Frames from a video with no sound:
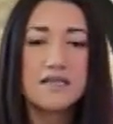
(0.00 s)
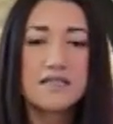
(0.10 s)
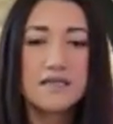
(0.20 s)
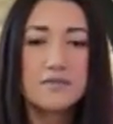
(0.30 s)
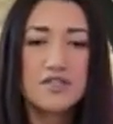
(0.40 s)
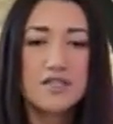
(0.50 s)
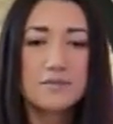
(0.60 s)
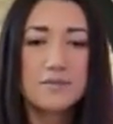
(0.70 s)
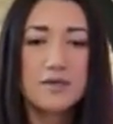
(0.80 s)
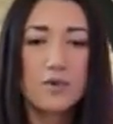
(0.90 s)
subject,
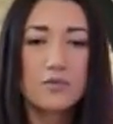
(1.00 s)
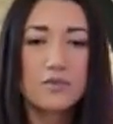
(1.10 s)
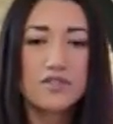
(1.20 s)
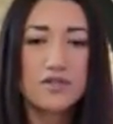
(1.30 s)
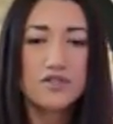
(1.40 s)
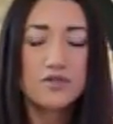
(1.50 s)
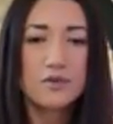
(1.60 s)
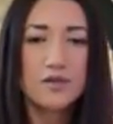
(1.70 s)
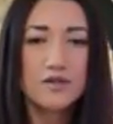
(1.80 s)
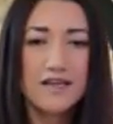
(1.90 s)
but when you start to
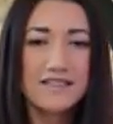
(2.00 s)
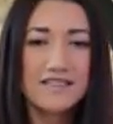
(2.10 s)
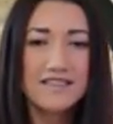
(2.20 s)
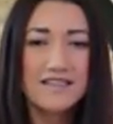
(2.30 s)
realize